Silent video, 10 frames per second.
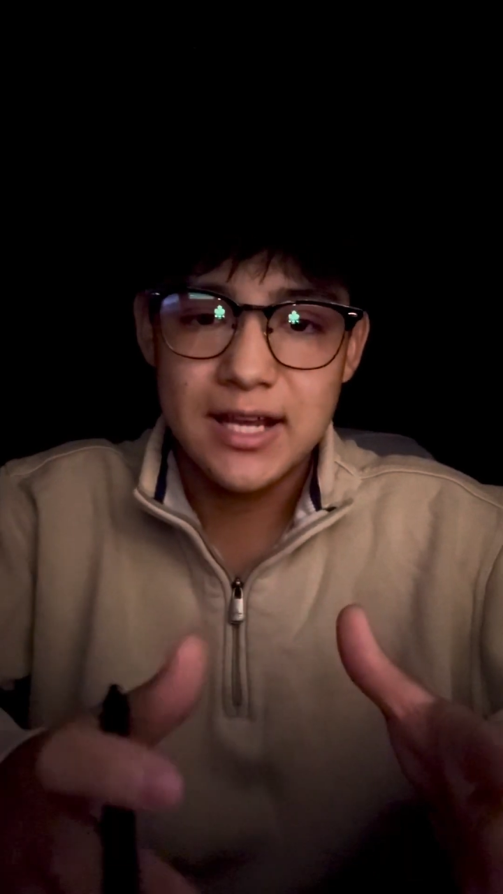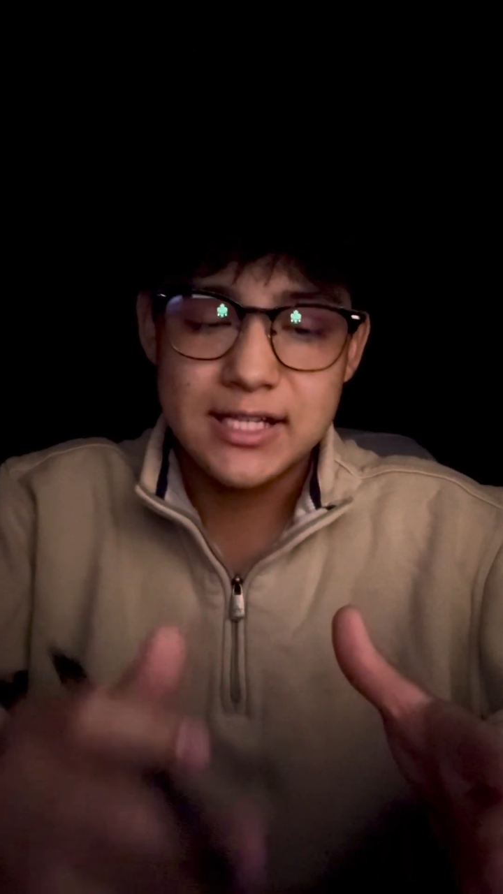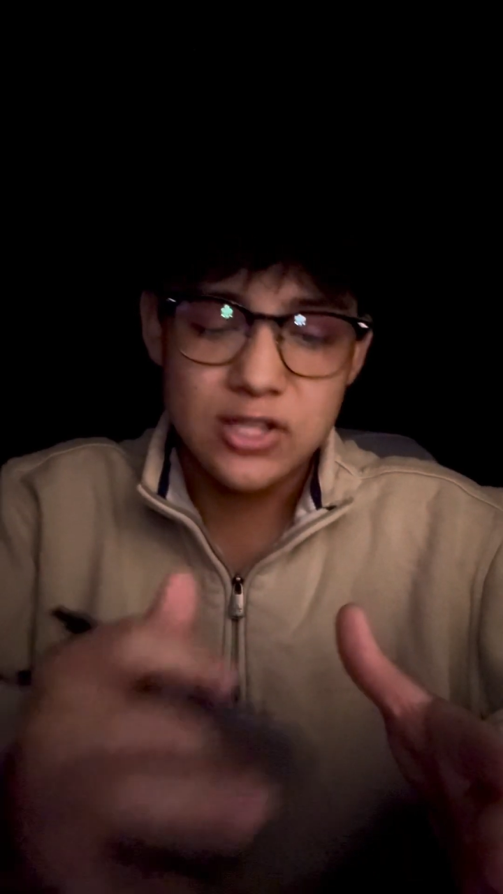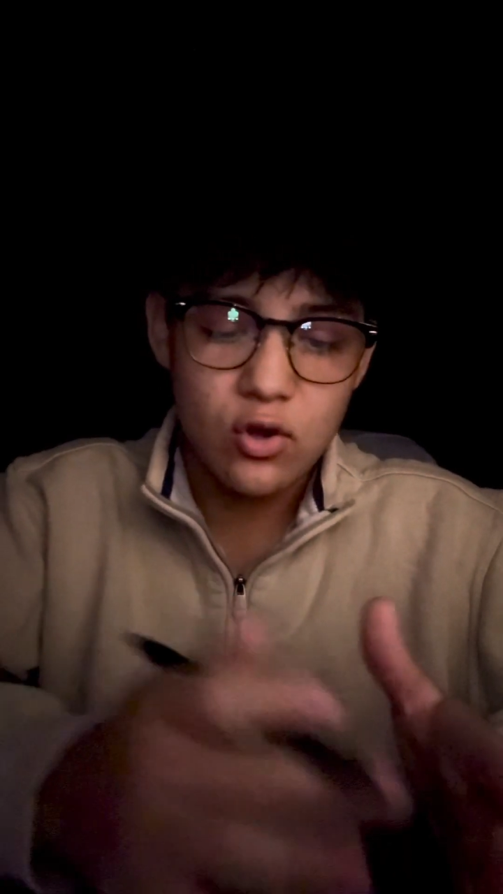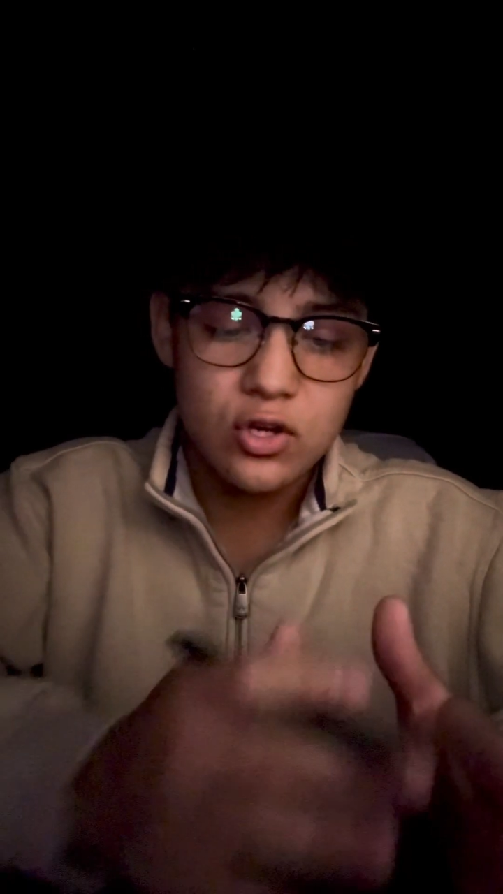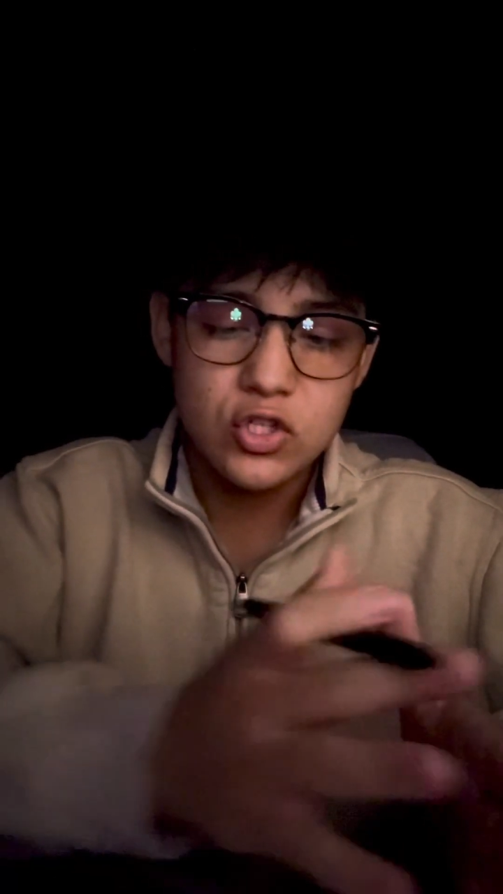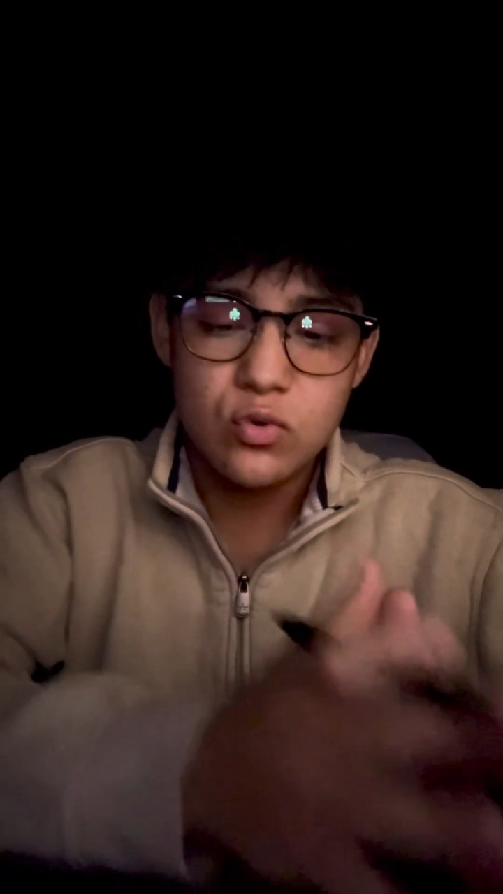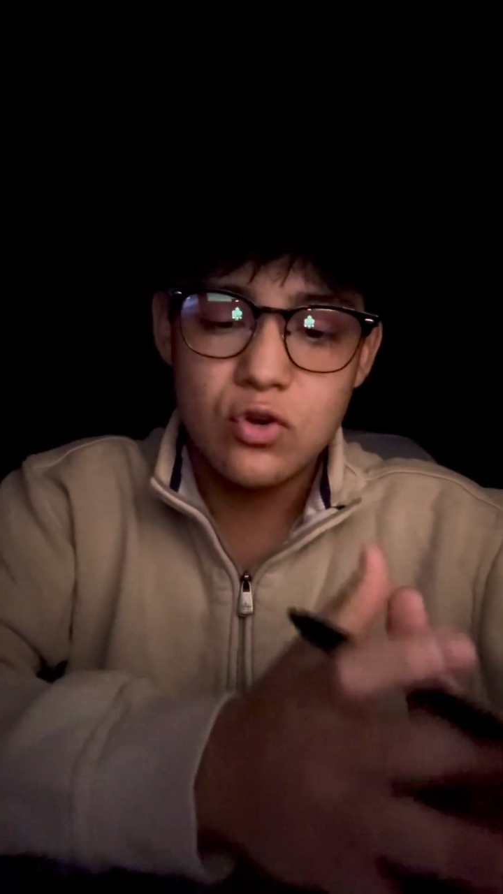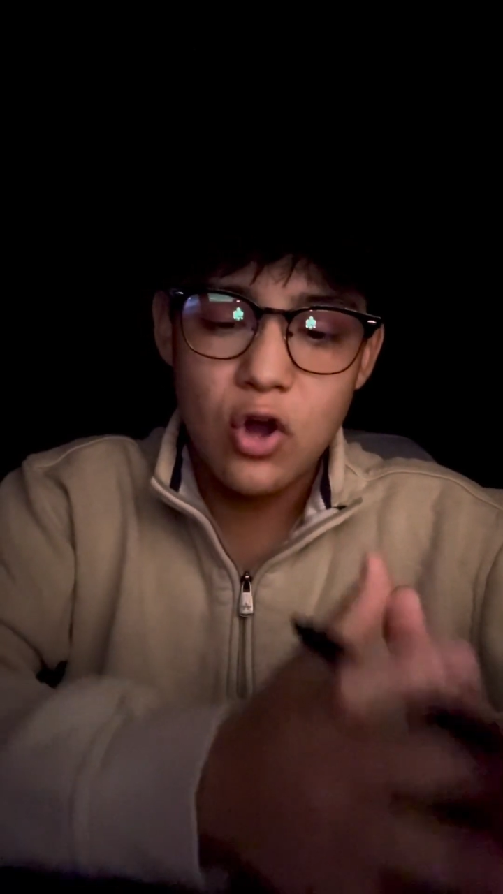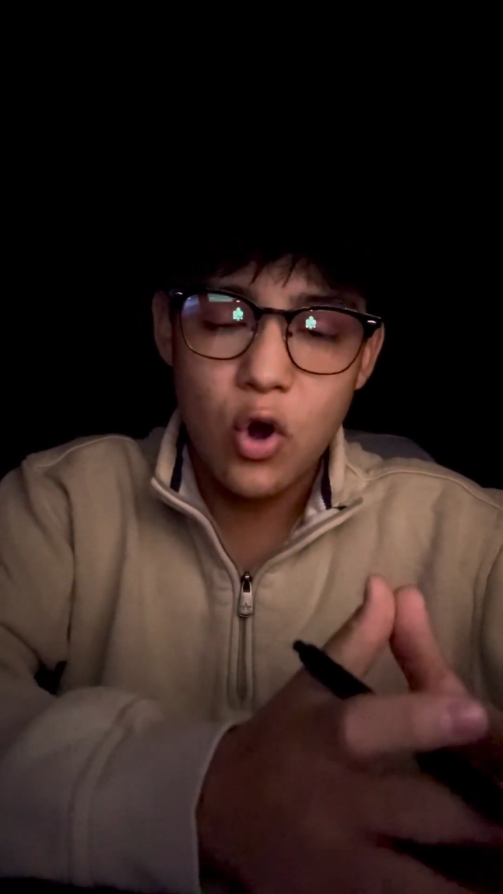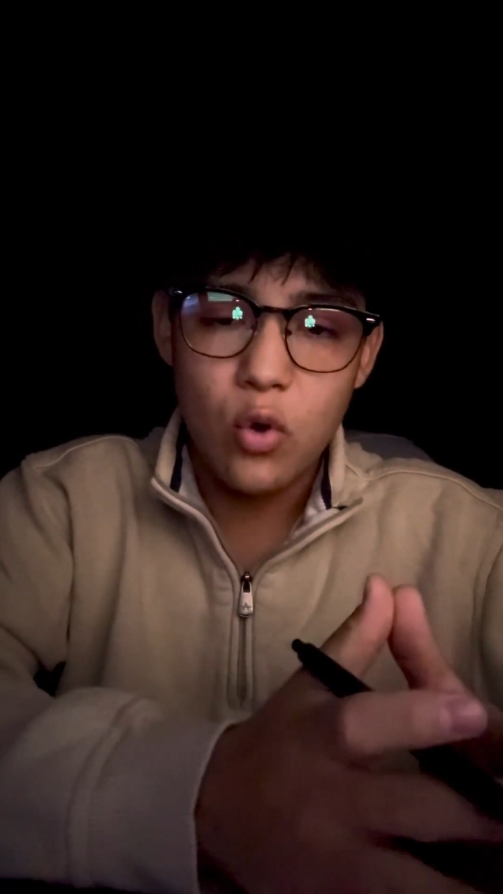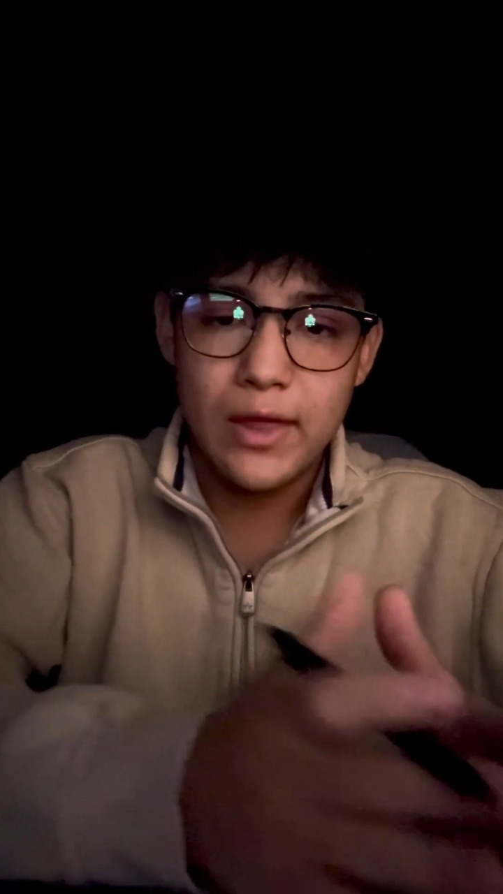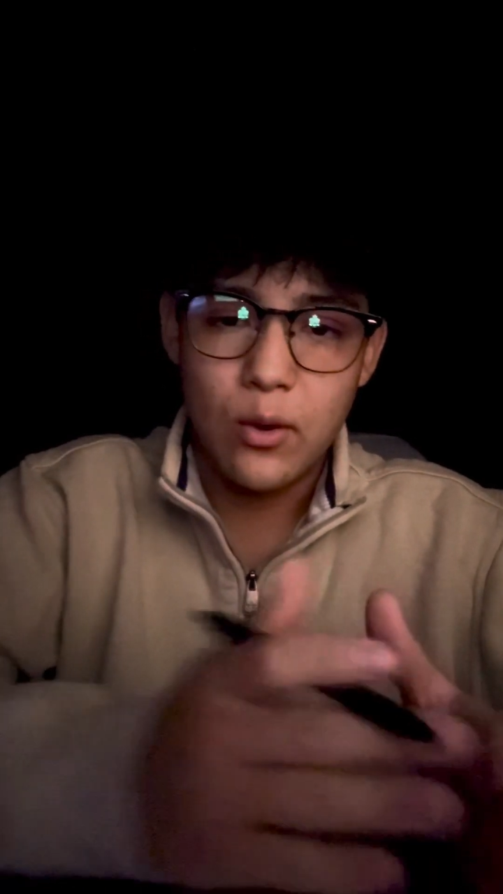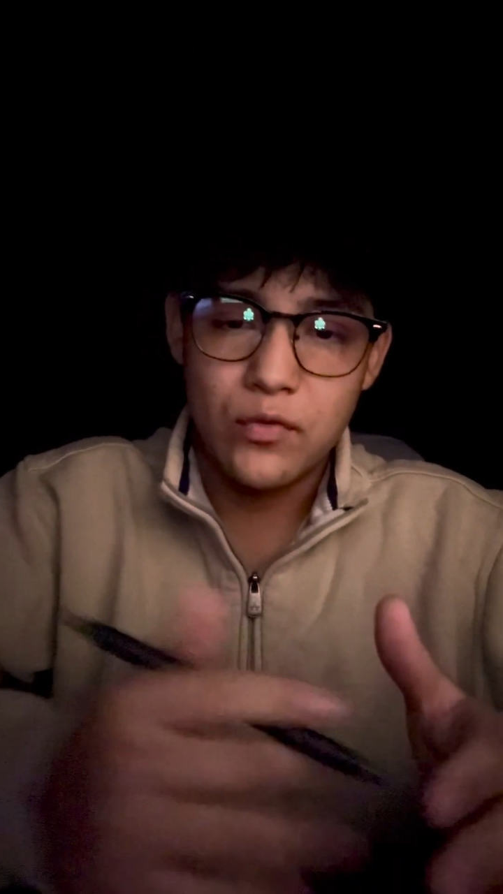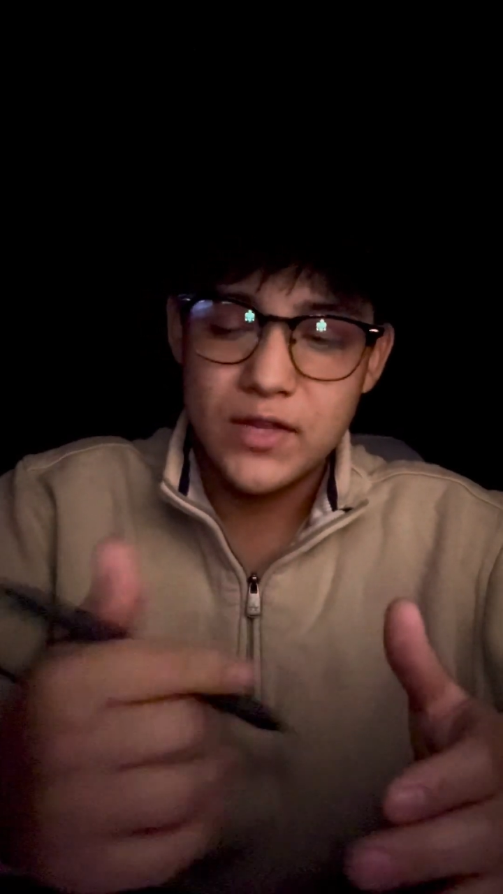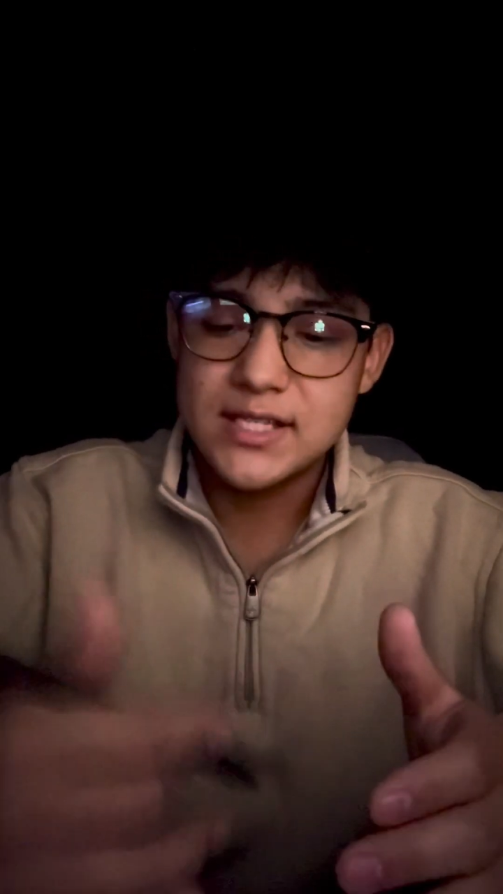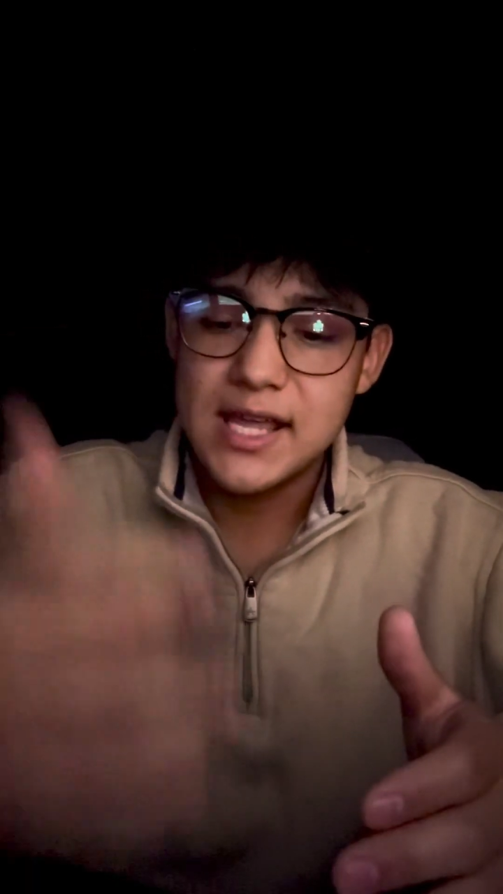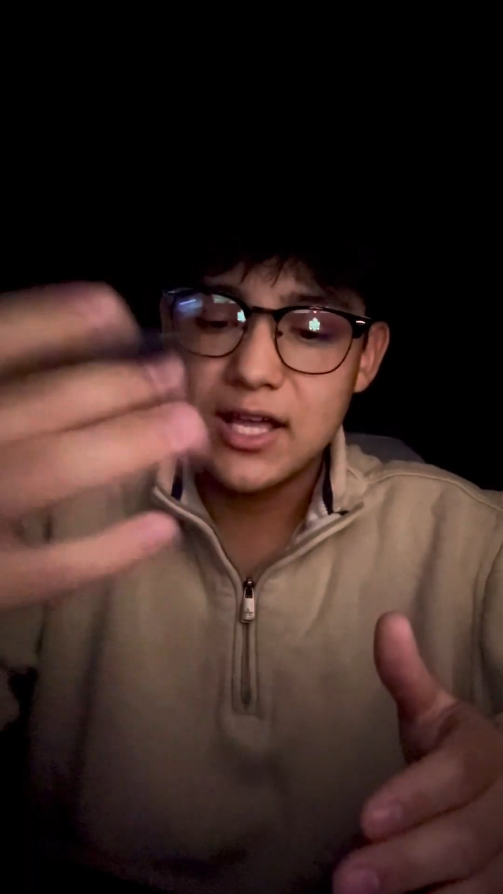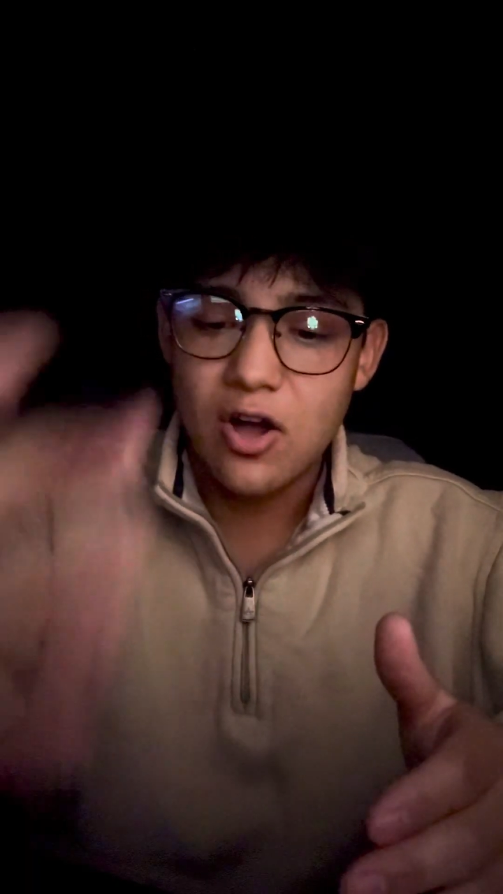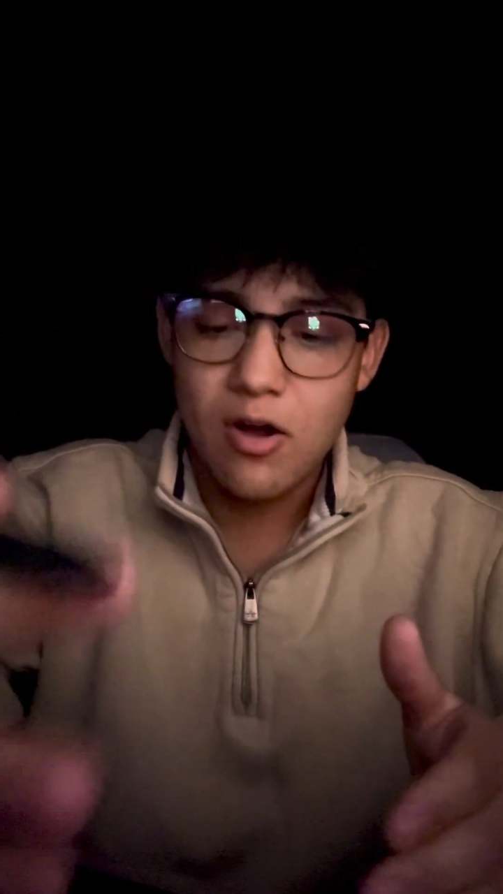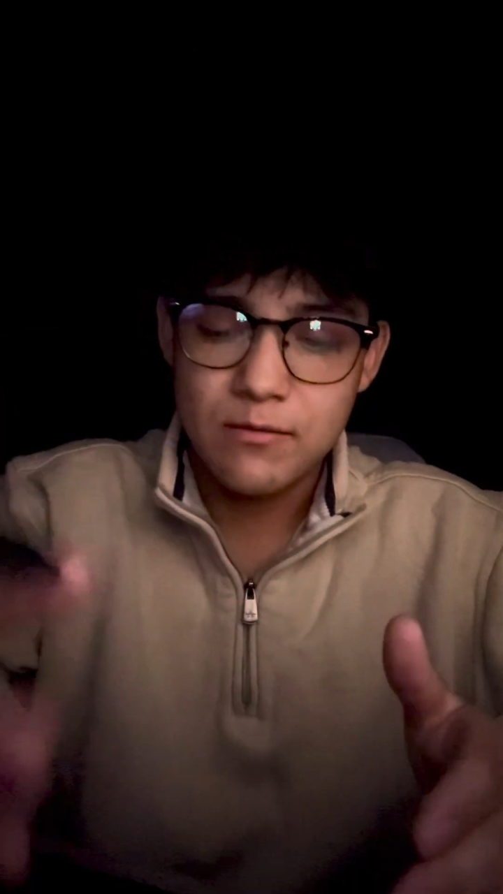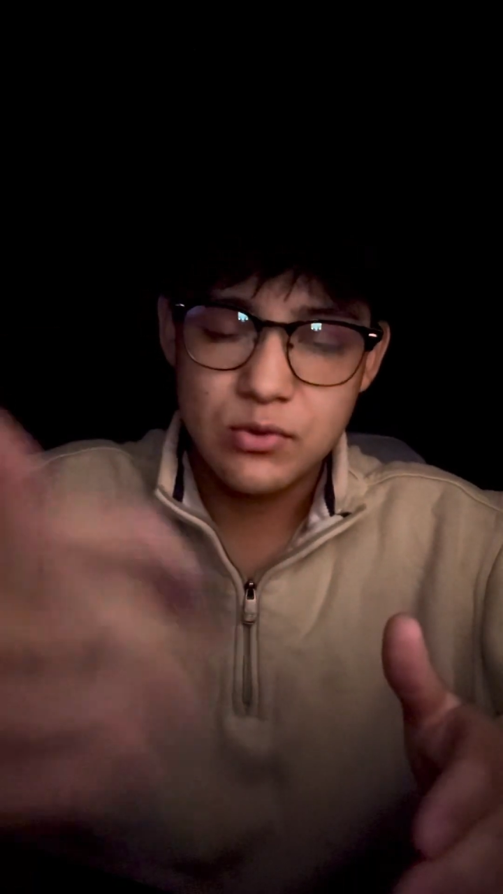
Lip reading: as long as you know that when this day comes,